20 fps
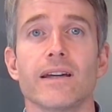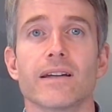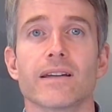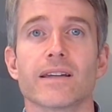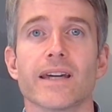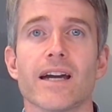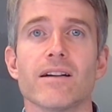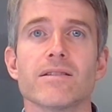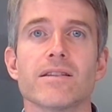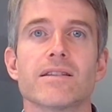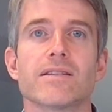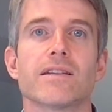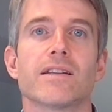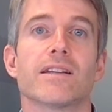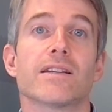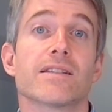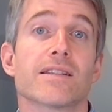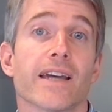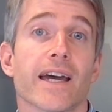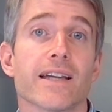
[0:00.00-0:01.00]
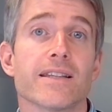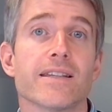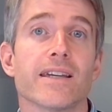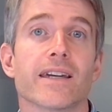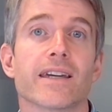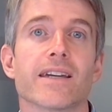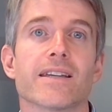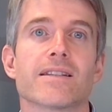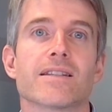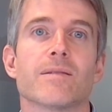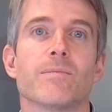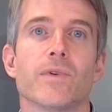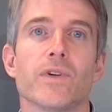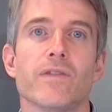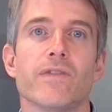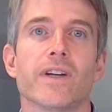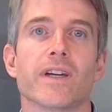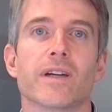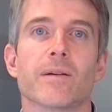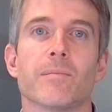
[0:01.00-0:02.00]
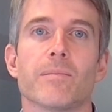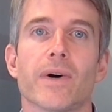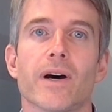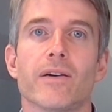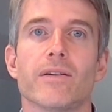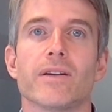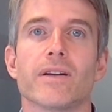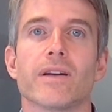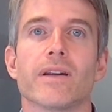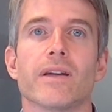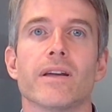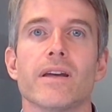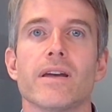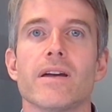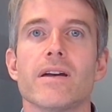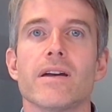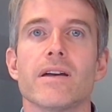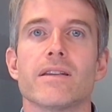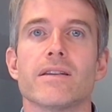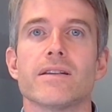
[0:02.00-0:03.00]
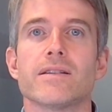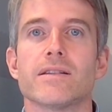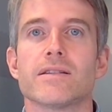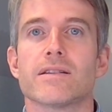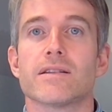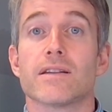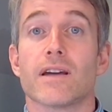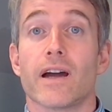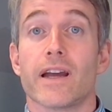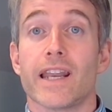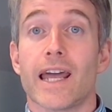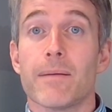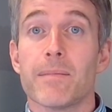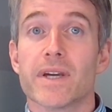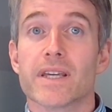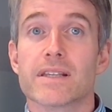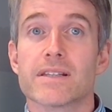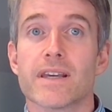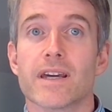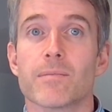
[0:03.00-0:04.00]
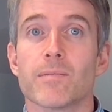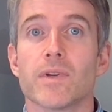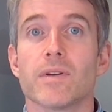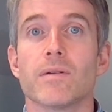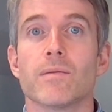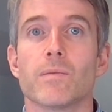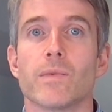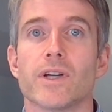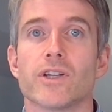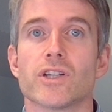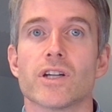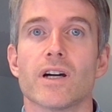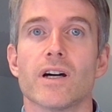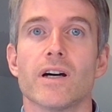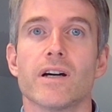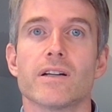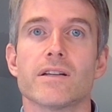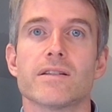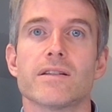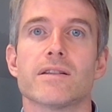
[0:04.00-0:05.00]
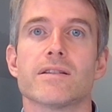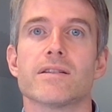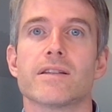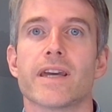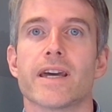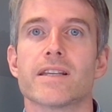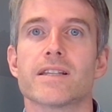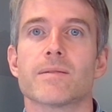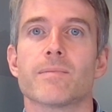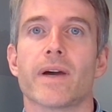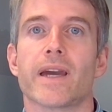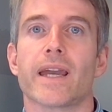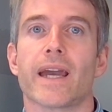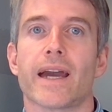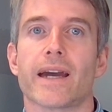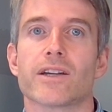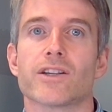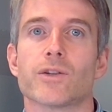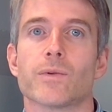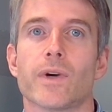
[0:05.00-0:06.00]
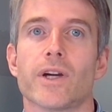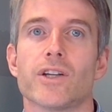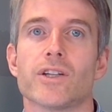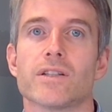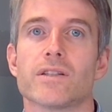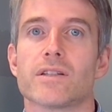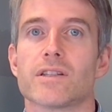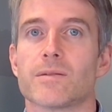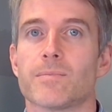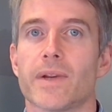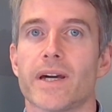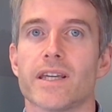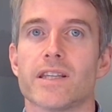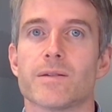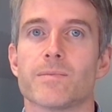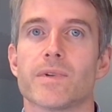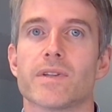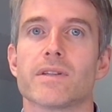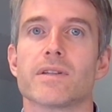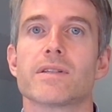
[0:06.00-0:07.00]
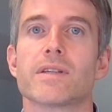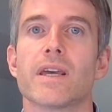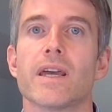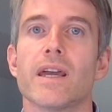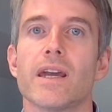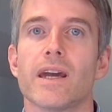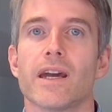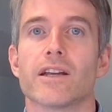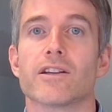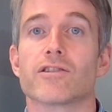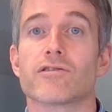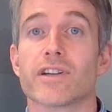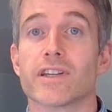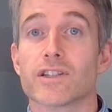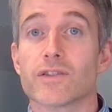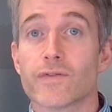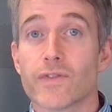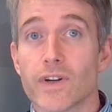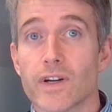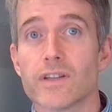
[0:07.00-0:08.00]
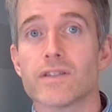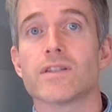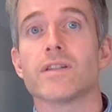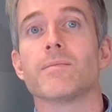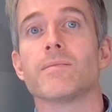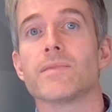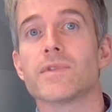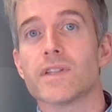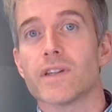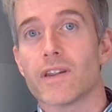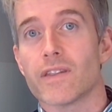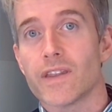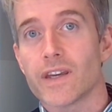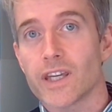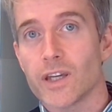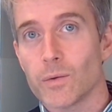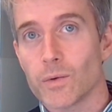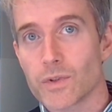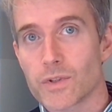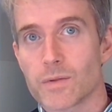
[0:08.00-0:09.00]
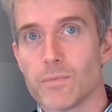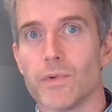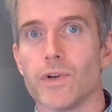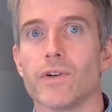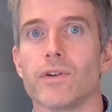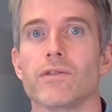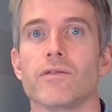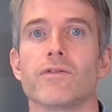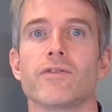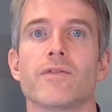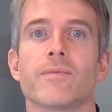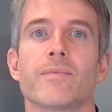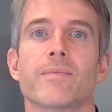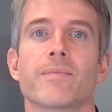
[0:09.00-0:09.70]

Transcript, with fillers: Counter to the static is the moving component. This is the dynamic segment, which harnesses the SMA actuation displacements and transfers them to the thing you want to move.